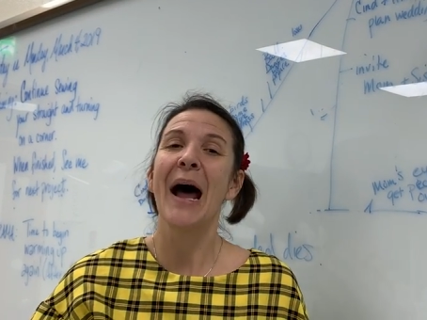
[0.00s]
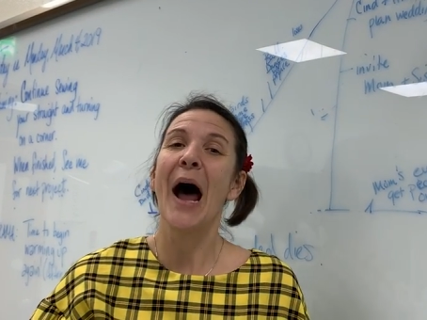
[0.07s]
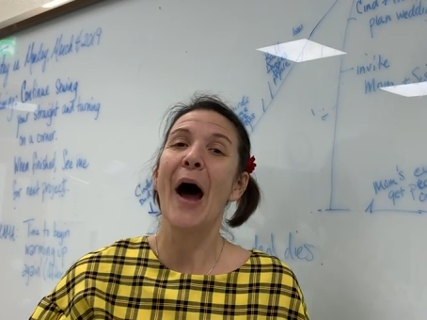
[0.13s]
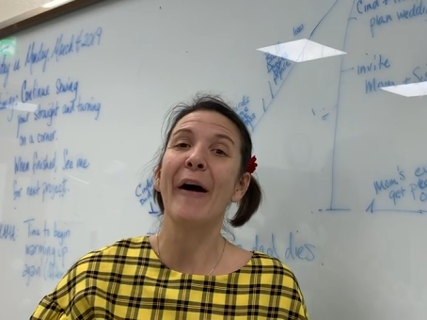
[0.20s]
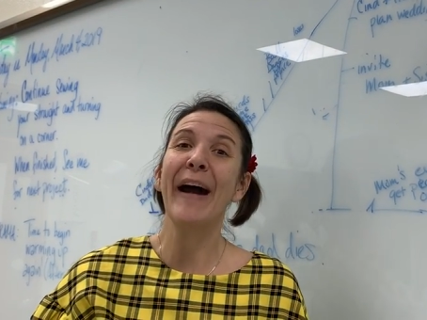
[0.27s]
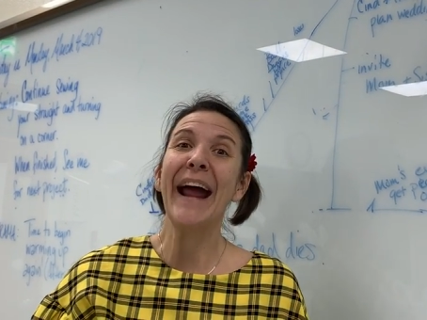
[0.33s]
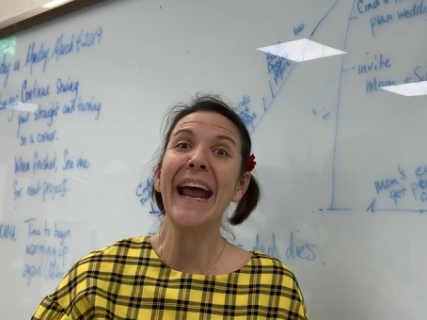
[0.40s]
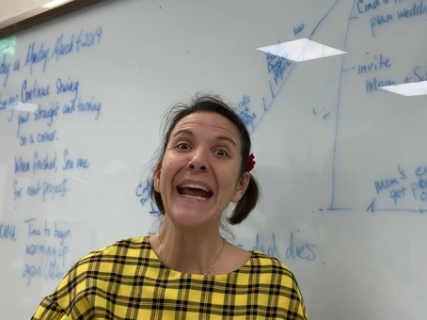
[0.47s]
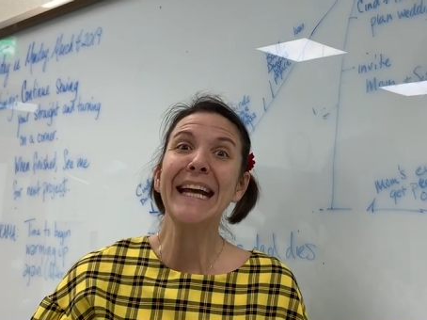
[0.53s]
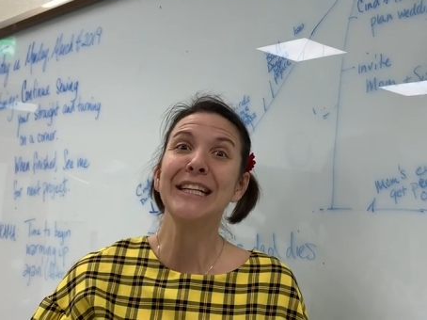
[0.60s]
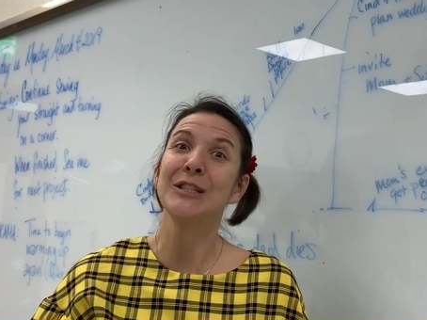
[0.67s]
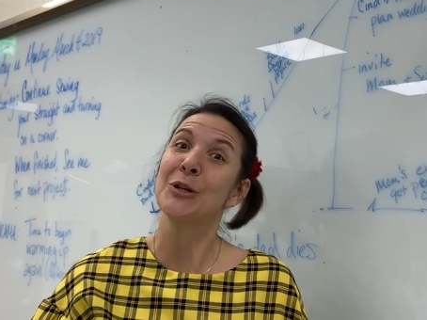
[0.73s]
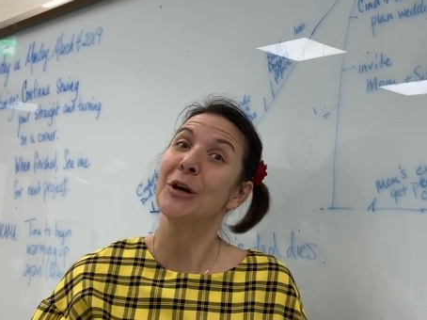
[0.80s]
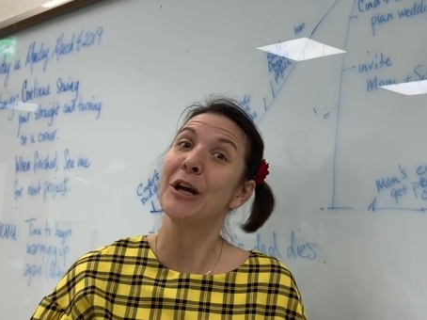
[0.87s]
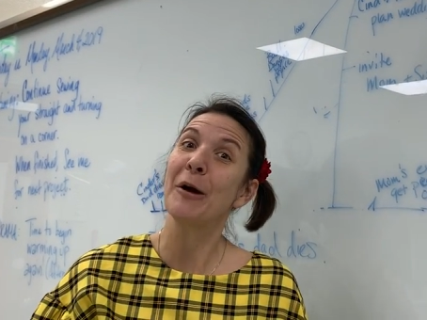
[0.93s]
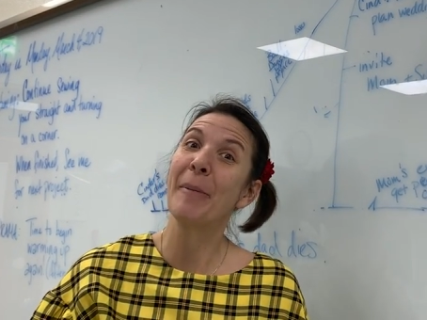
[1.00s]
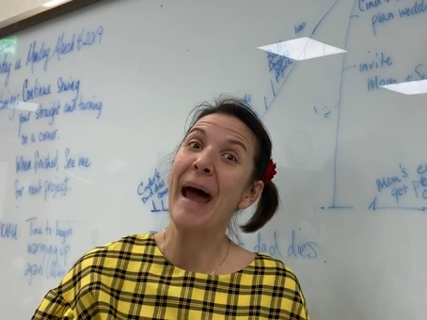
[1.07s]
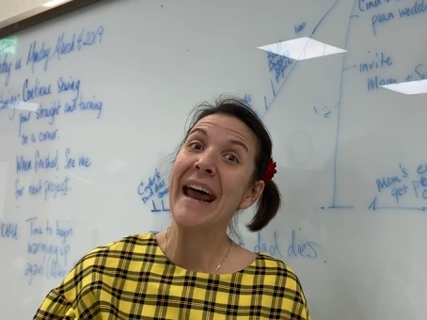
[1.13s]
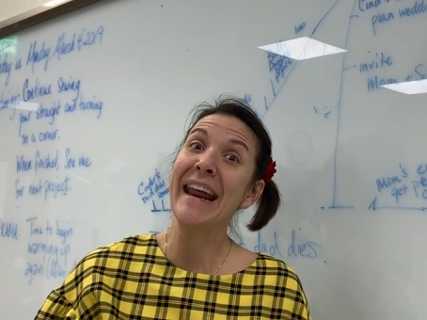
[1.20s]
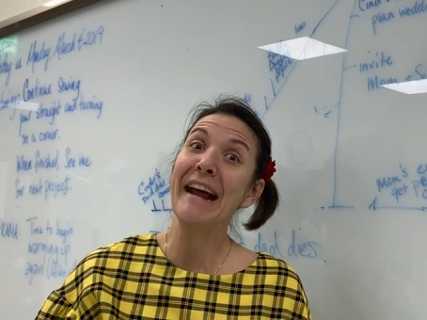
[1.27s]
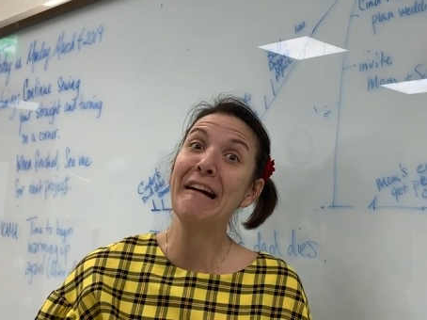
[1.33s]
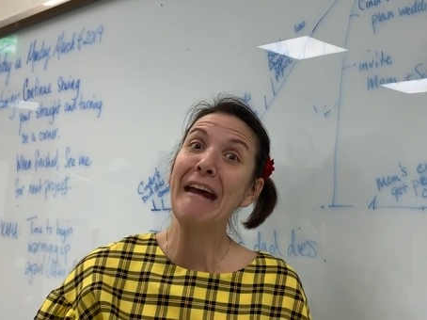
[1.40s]
All right, enjoy your
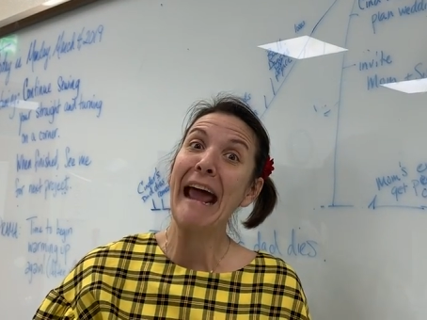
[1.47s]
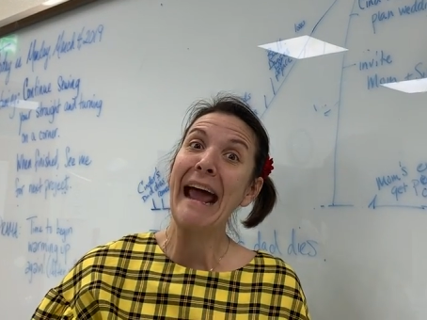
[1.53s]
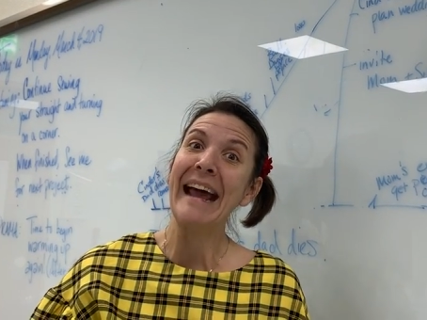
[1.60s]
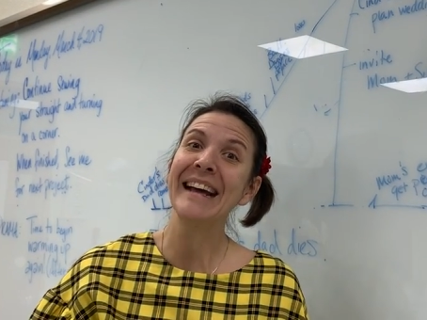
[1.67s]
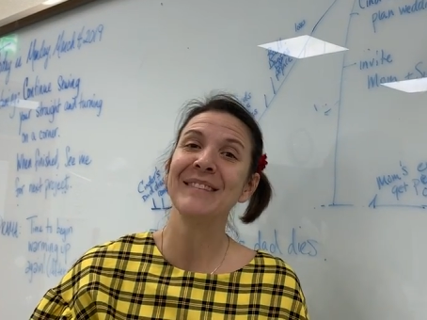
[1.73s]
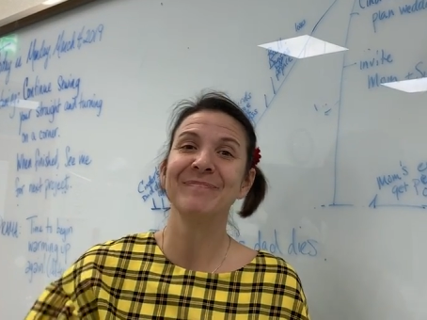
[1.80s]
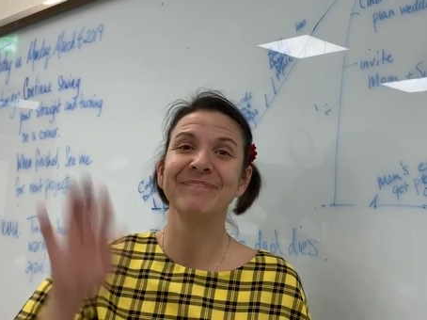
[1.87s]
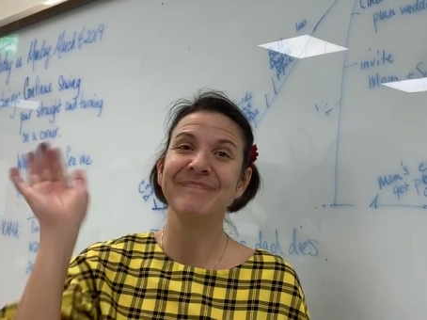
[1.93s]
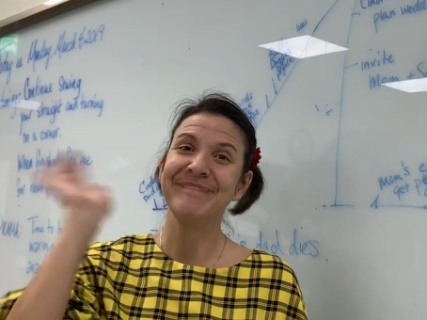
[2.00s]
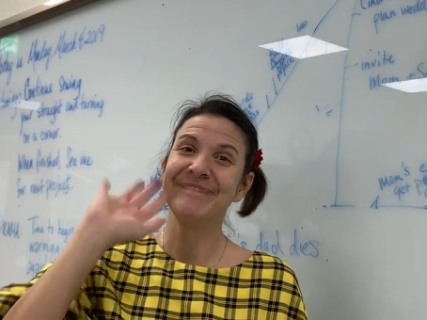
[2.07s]
bad air day.